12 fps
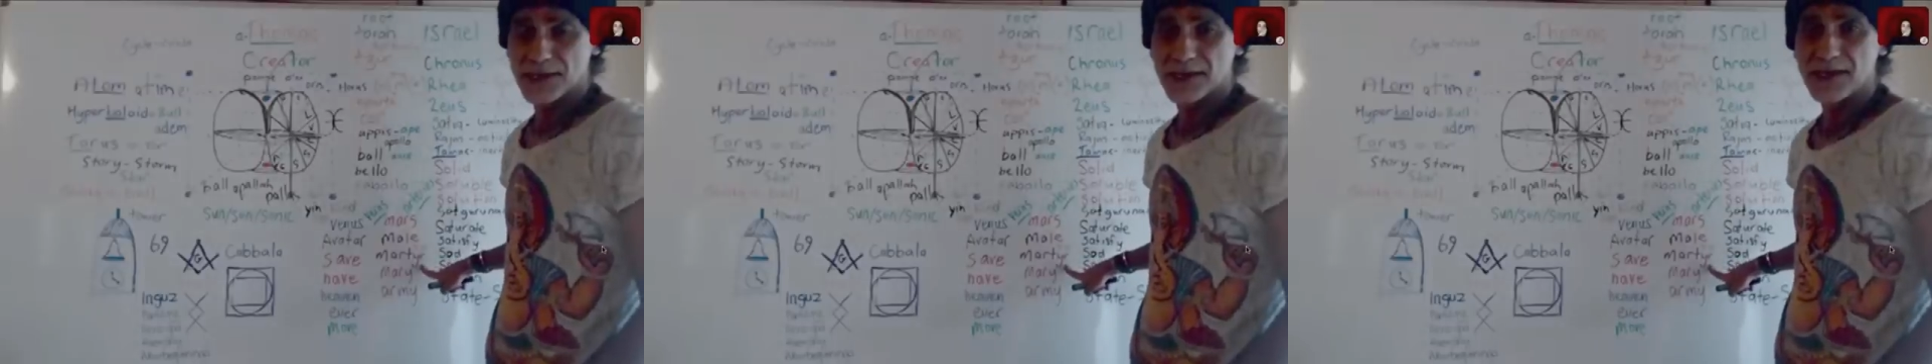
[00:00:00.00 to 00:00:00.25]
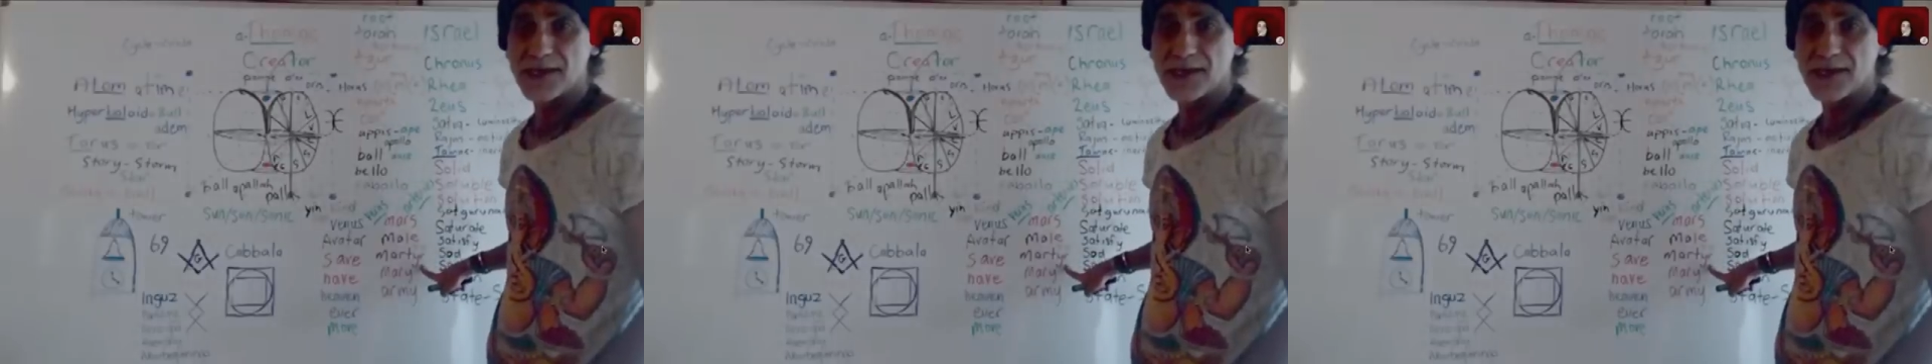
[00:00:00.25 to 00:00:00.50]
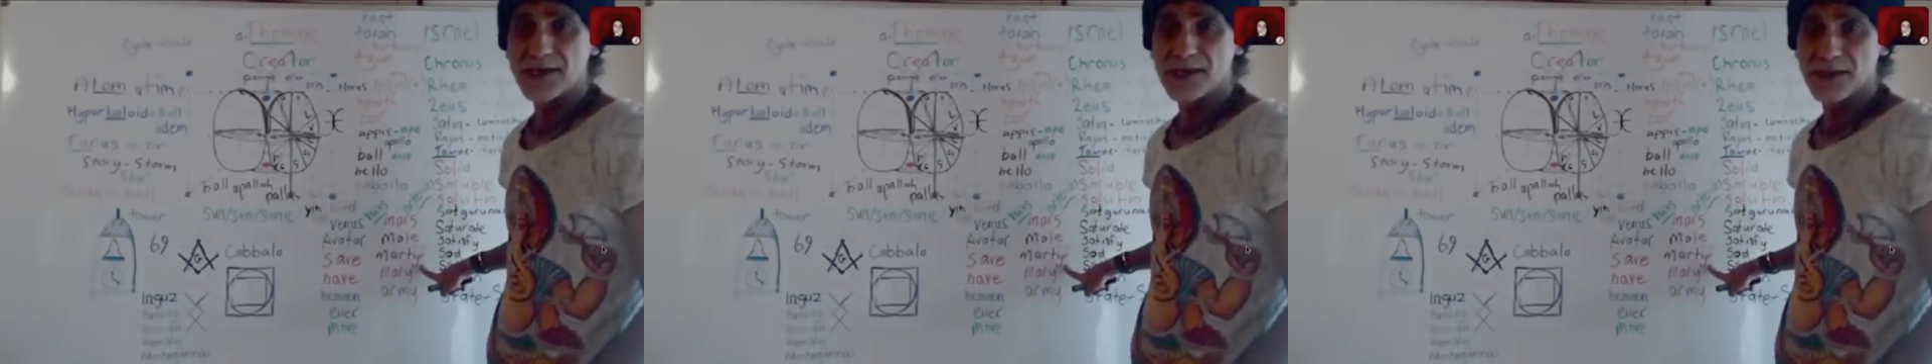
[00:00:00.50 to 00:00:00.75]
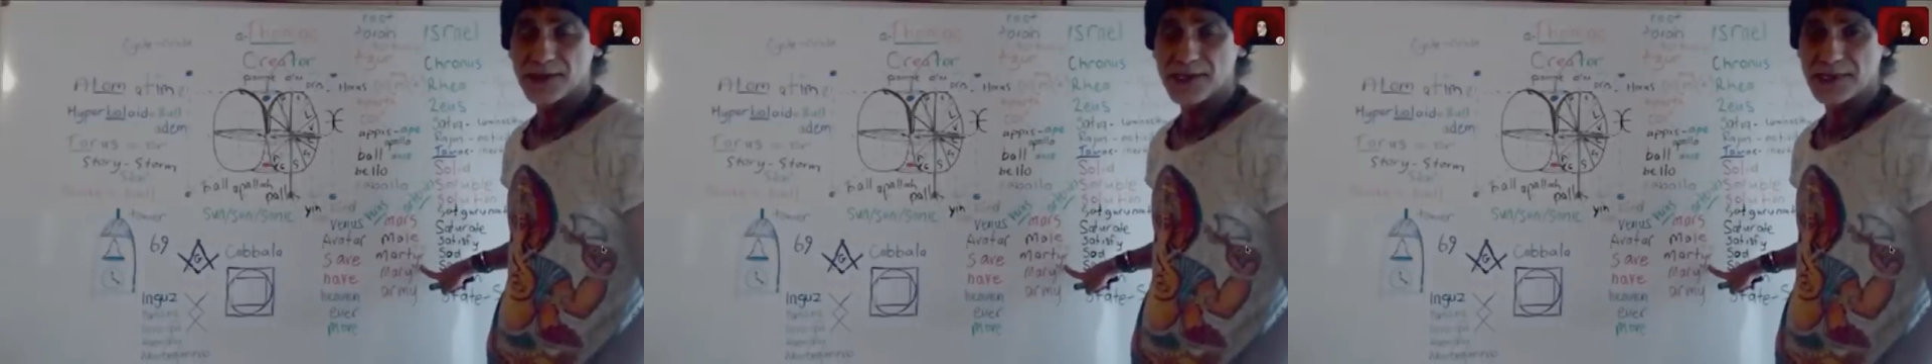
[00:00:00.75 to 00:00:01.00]
There's a key
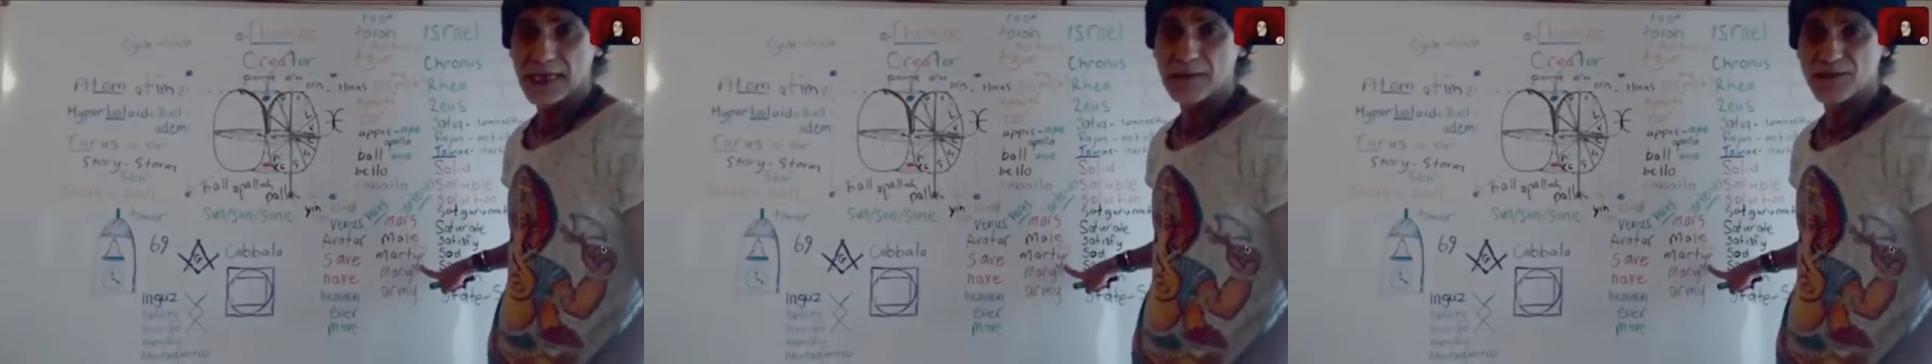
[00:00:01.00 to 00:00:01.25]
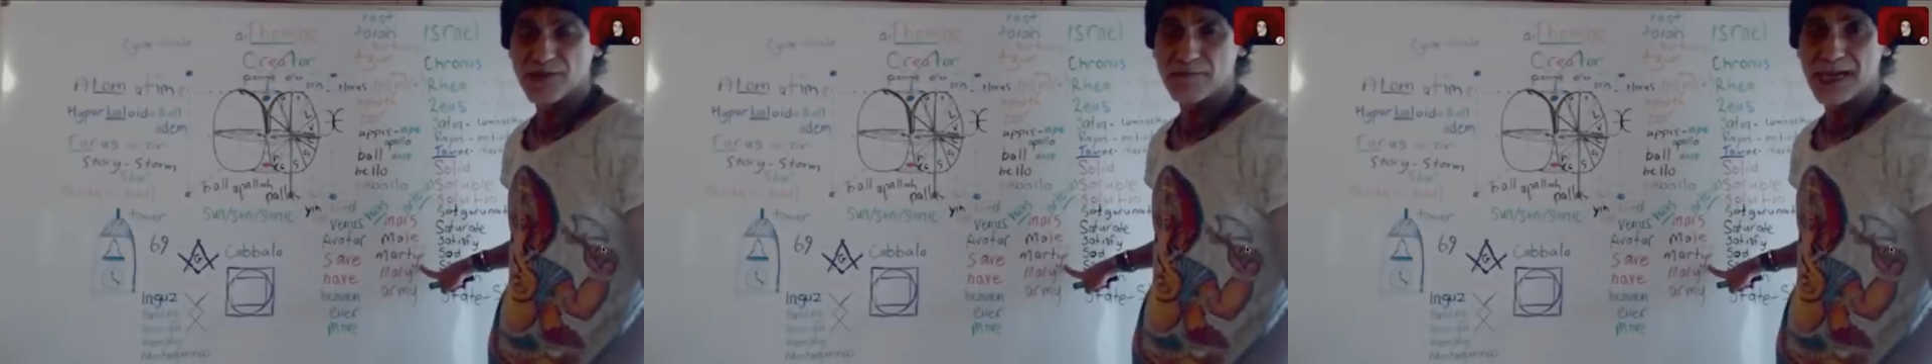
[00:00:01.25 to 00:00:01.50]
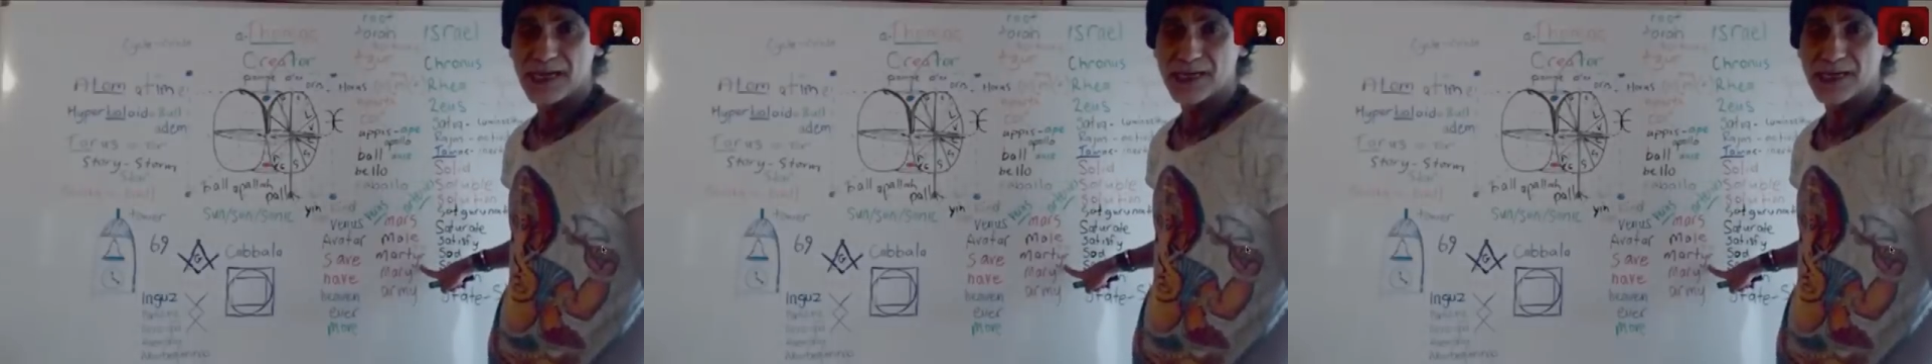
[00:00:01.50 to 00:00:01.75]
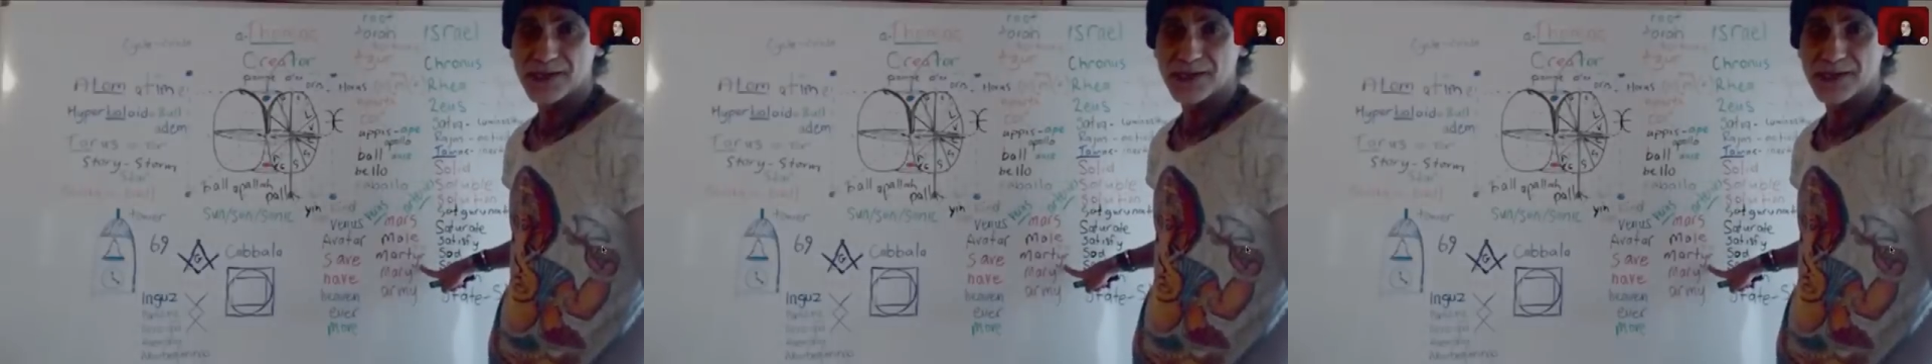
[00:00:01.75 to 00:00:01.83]
that this comes from